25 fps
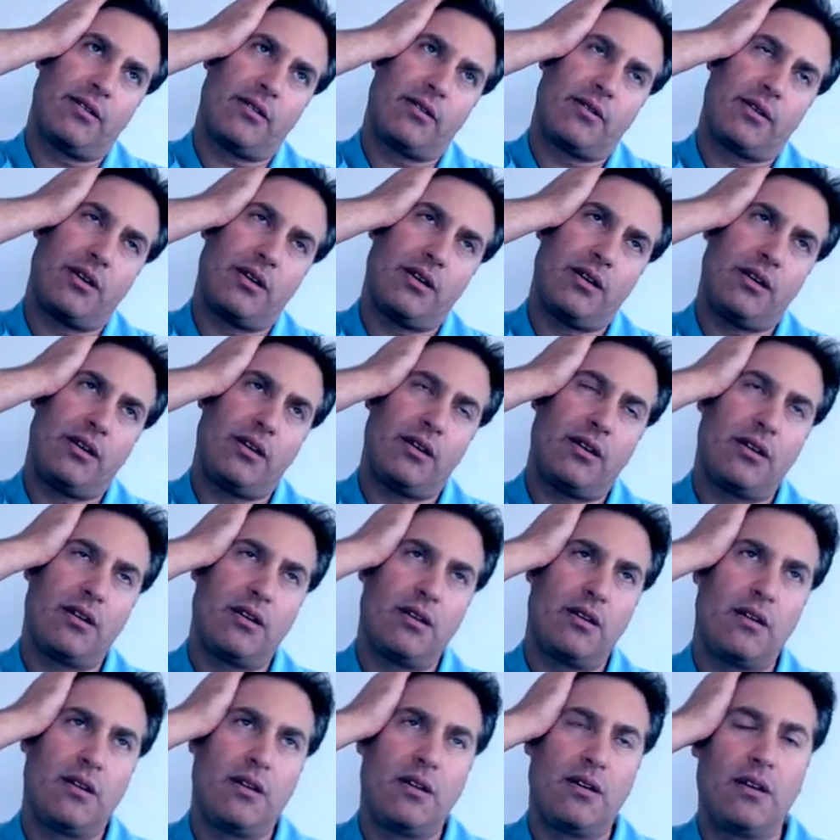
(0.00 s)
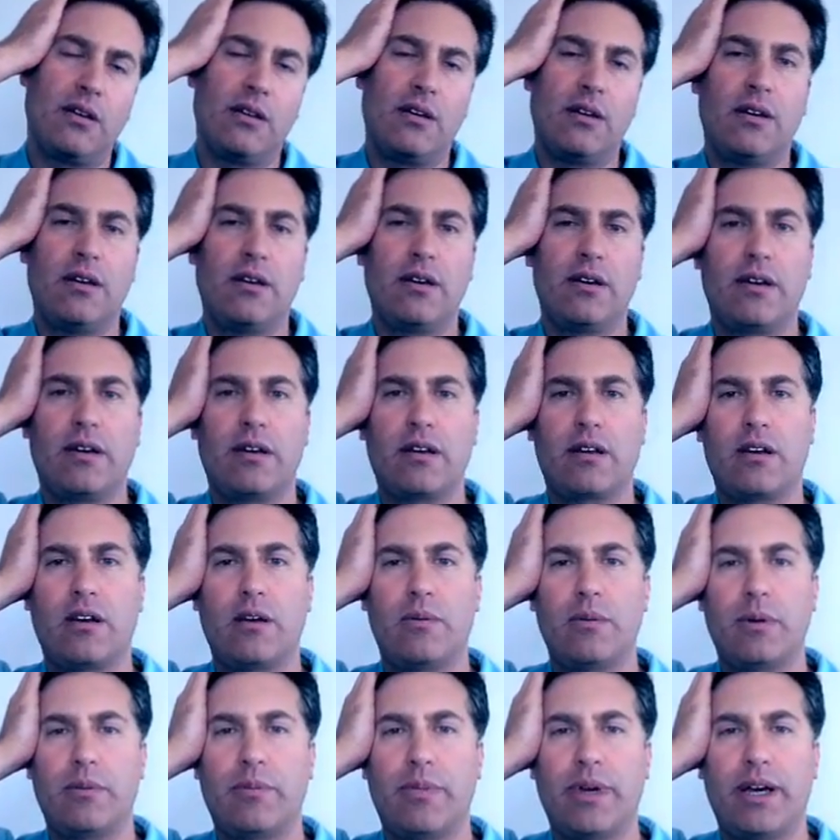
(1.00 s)
okay? And
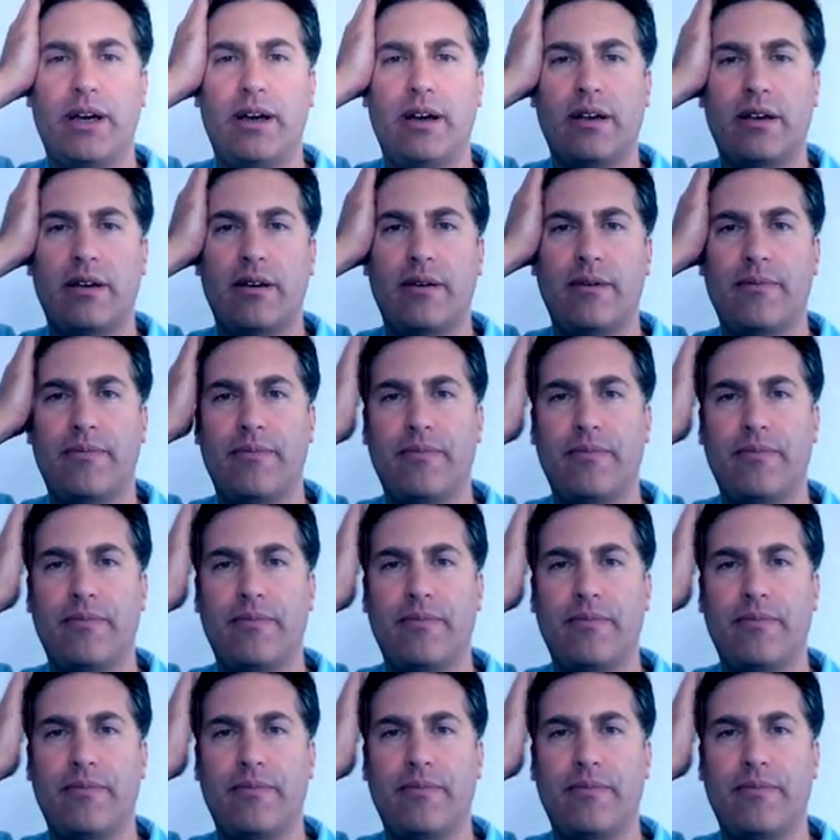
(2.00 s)
coming back.